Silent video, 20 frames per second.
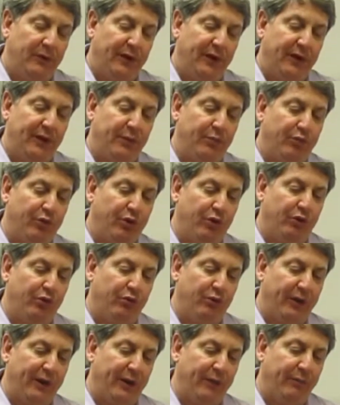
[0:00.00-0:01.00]
and the
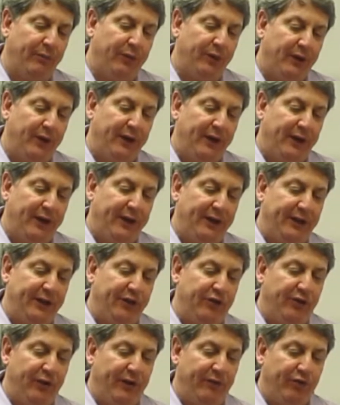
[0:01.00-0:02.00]
program, and then
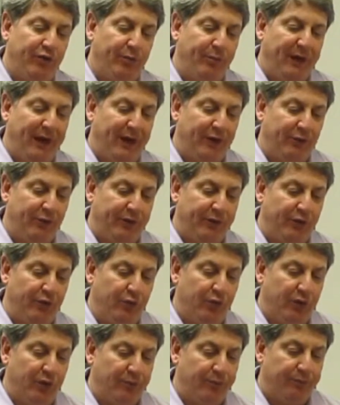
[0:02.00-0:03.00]
you have your battery
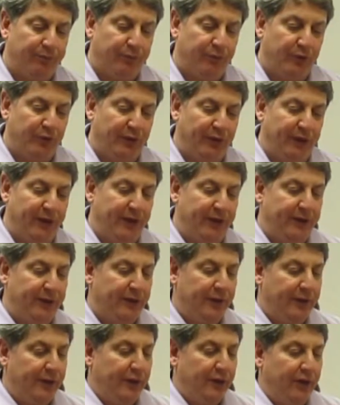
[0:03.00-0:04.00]
door. Okay.
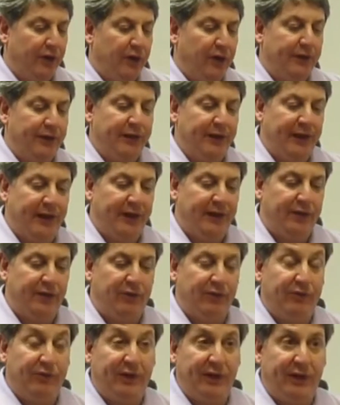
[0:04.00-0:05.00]
On the end
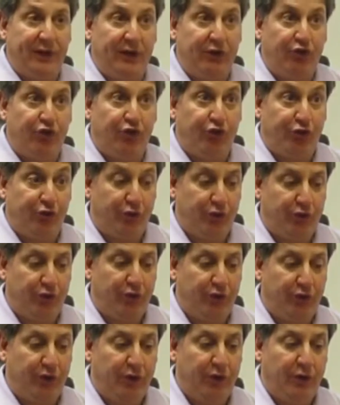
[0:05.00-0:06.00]
of each
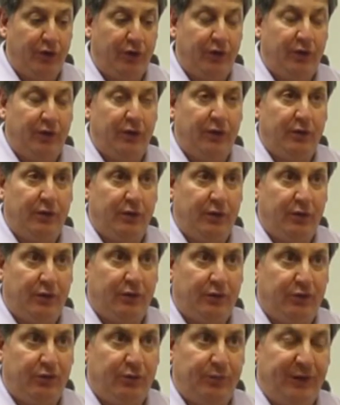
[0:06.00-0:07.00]

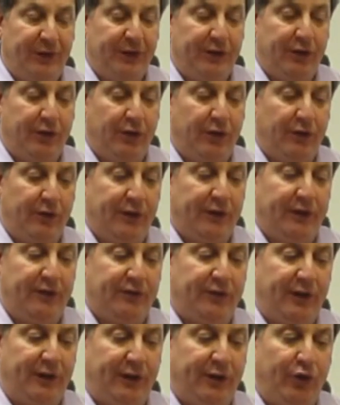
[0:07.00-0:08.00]
speaker is
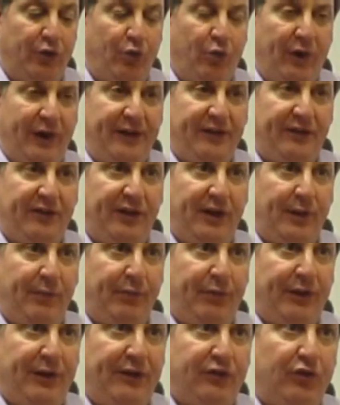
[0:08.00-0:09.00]
a little white
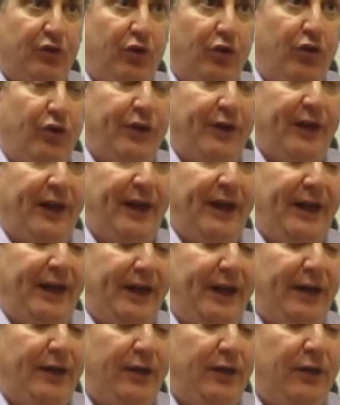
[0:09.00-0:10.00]
tip that's called
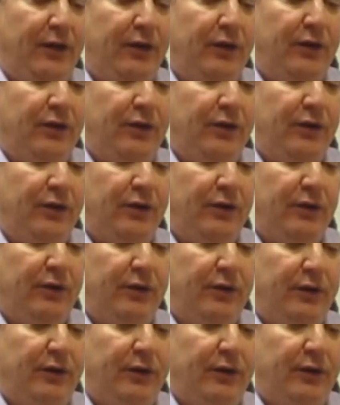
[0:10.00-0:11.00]
a
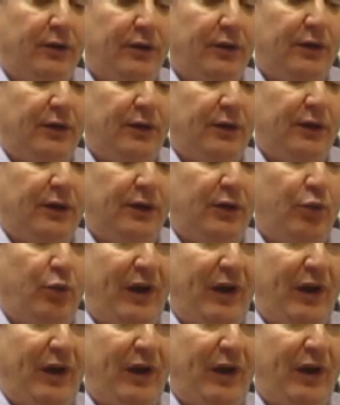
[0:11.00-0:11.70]
uh,